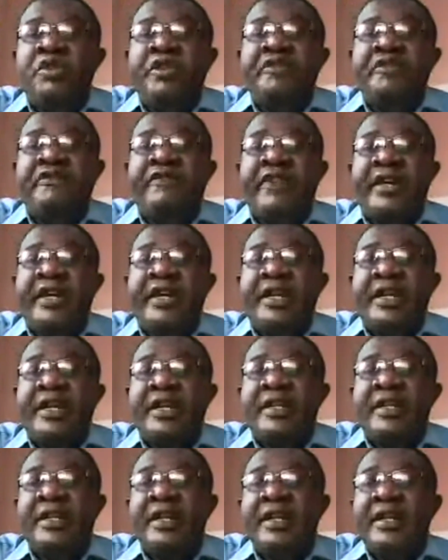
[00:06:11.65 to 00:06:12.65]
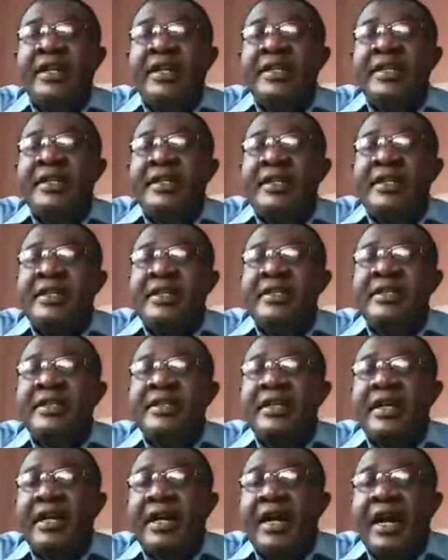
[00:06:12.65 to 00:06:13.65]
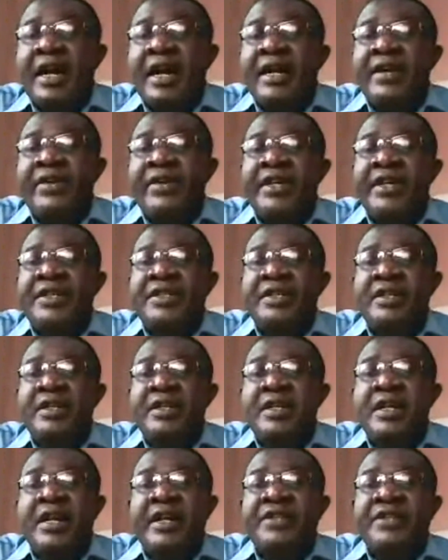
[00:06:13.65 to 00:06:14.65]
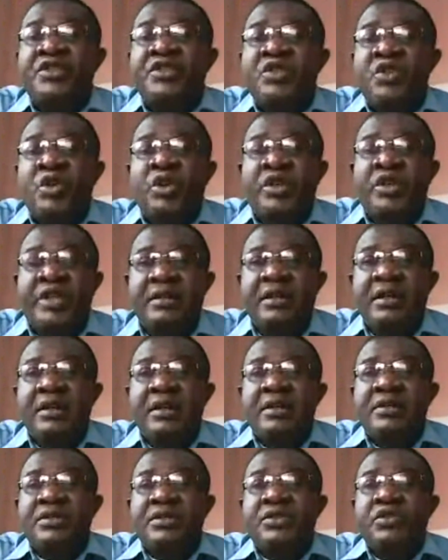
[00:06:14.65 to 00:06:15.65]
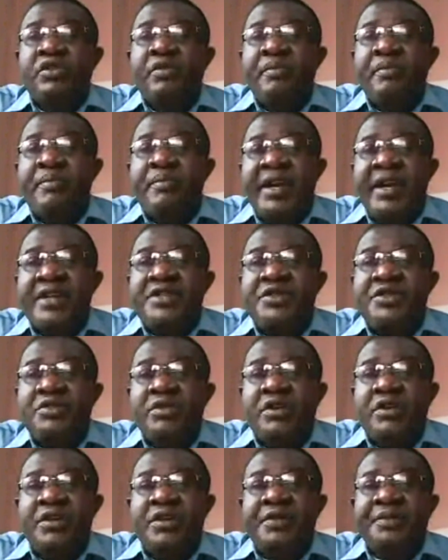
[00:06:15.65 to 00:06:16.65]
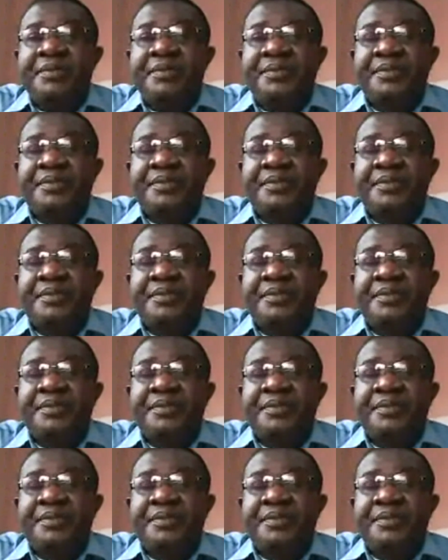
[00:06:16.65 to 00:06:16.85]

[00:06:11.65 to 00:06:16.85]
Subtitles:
this address does not exist. So make sure